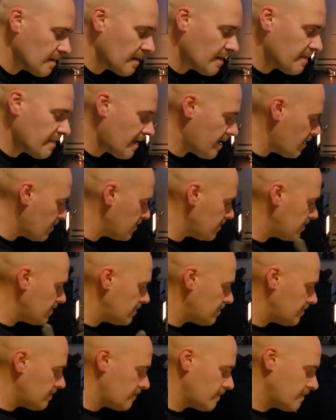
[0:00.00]
Let that,
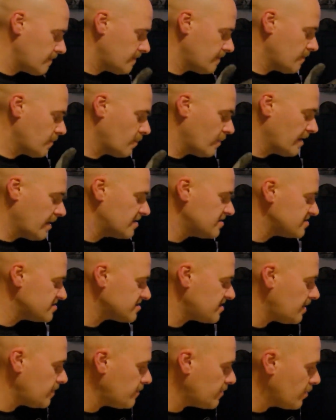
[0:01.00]
we can
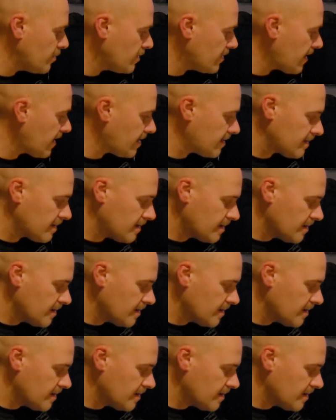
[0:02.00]
just keep doing that.